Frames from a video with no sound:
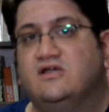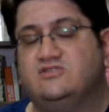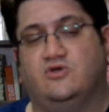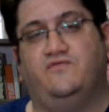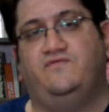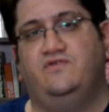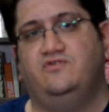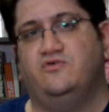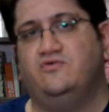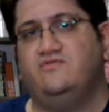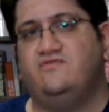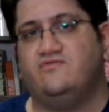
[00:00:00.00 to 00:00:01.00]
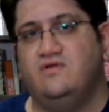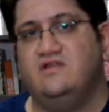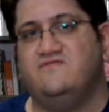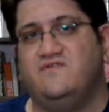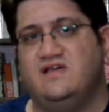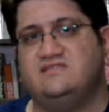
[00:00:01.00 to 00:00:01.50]
So if you don't
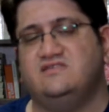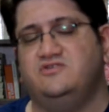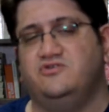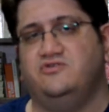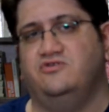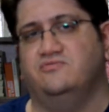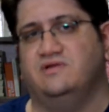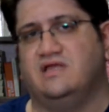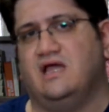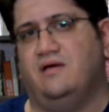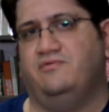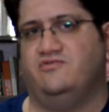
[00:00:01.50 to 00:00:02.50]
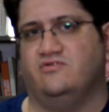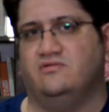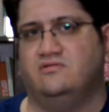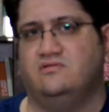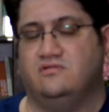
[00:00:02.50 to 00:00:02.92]
reinvest in your human capital,